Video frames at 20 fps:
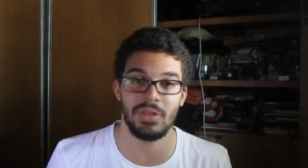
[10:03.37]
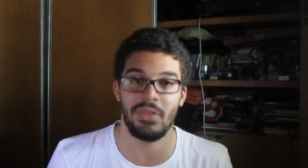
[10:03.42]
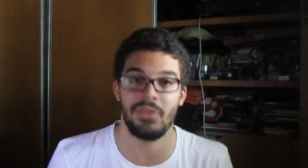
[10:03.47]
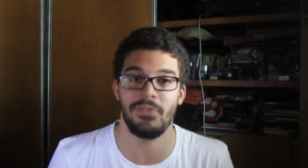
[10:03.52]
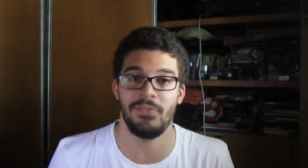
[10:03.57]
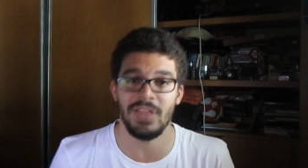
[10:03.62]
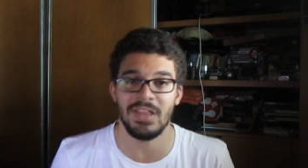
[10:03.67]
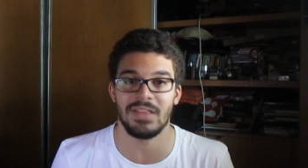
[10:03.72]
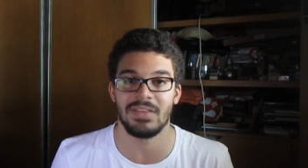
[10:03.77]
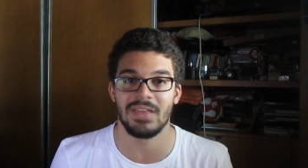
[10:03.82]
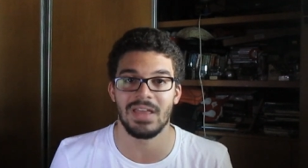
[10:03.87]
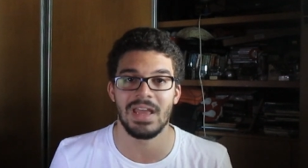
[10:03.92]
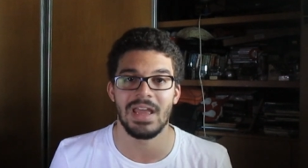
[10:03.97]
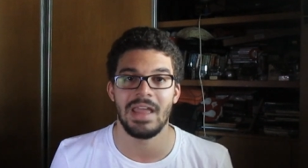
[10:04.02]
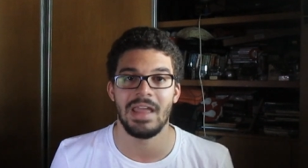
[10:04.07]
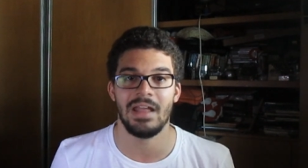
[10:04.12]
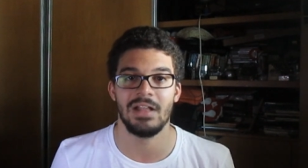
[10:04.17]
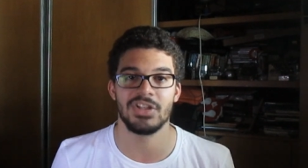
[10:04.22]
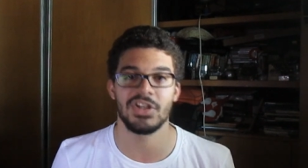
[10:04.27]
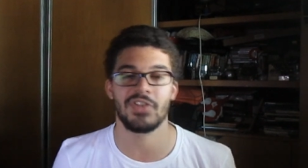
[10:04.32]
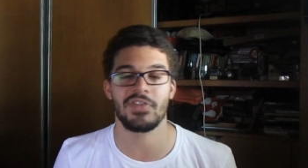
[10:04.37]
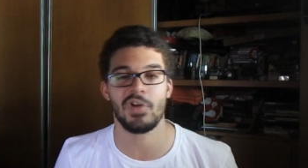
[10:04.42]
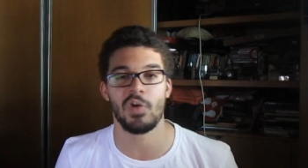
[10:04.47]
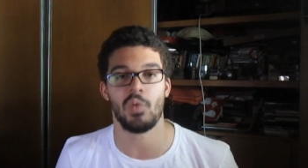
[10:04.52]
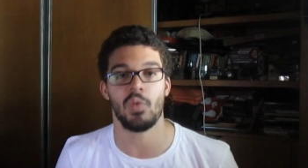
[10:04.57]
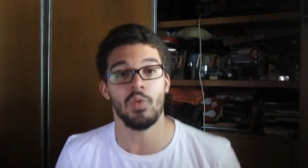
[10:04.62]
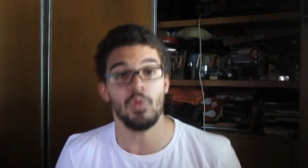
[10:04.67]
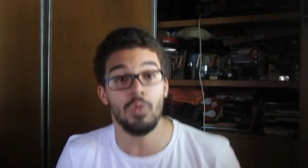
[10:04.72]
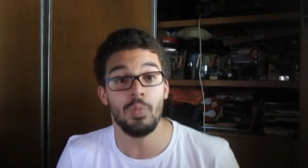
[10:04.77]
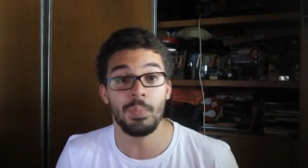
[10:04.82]
on his feet. He'll just
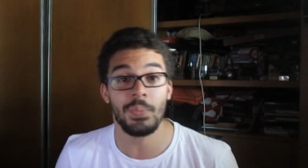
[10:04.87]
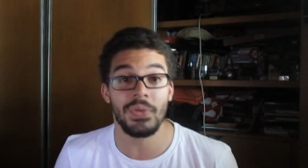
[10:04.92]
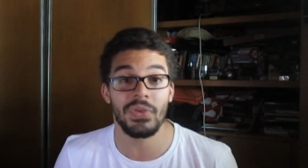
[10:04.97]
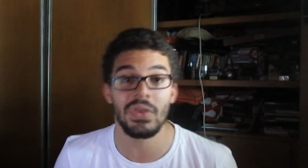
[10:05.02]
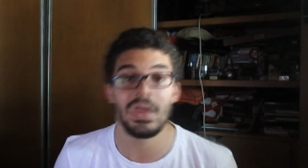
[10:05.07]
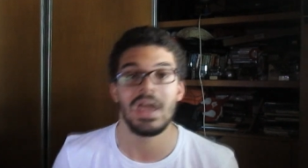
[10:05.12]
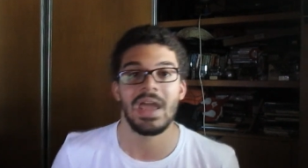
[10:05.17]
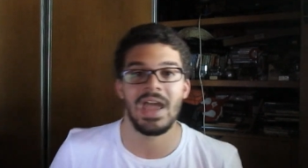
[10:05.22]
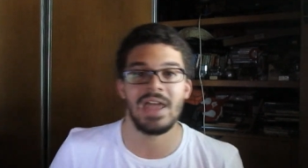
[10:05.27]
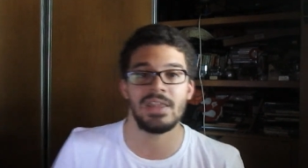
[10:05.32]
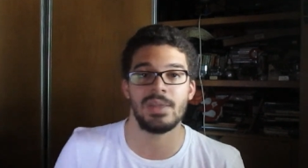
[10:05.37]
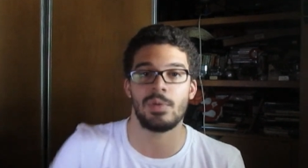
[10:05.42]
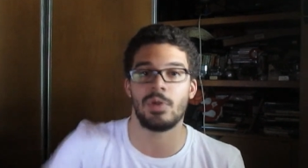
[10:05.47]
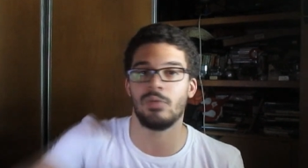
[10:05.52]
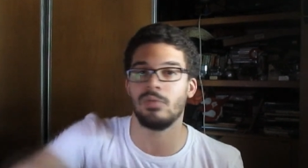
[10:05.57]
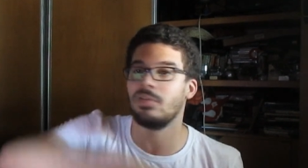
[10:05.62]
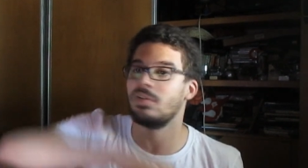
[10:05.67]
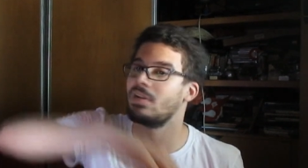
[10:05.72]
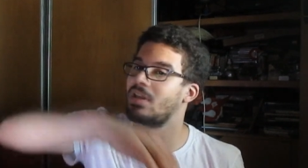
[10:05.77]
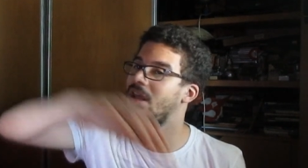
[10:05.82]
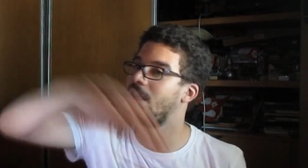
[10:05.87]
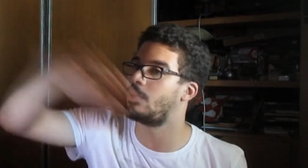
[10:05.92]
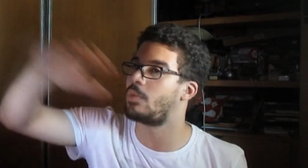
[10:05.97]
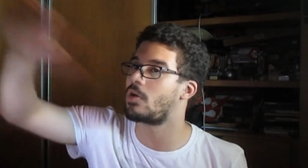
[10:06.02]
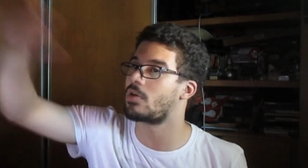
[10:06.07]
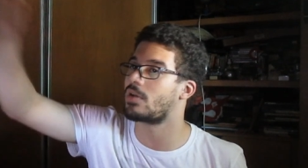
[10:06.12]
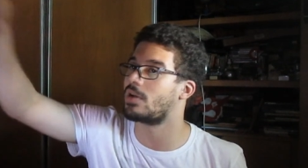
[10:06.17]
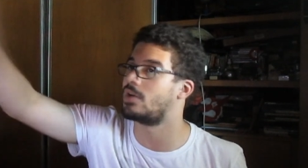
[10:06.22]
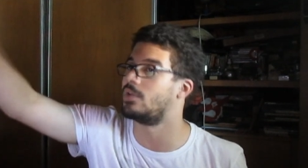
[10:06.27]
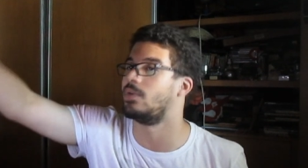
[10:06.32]
go oops, and the ball will keep
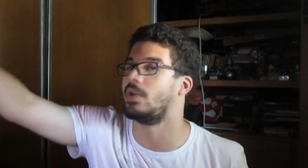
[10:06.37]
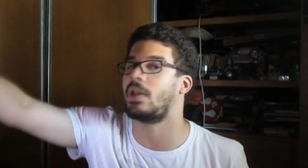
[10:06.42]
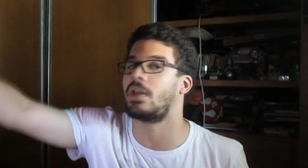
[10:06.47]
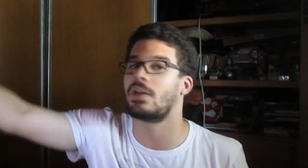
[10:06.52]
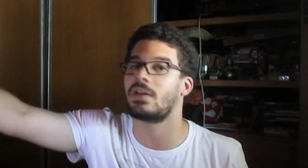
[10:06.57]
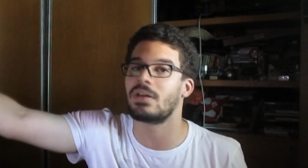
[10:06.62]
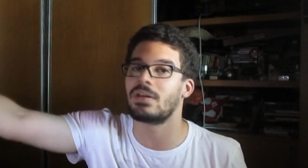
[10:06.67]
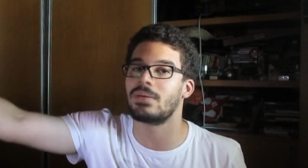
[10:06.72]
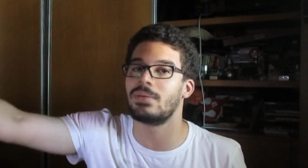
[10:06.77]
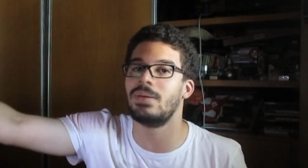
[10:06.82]
on going.